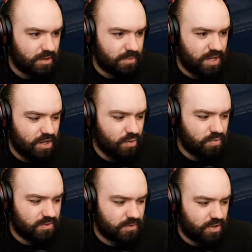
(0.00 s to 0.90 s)
I'm hitting you
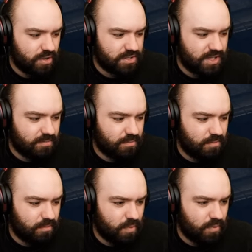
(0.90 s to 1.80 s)
with
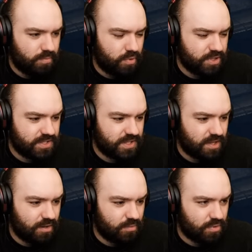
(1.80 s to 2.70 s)
goddamn more points
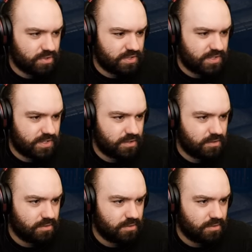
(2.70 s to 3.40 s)
than I was.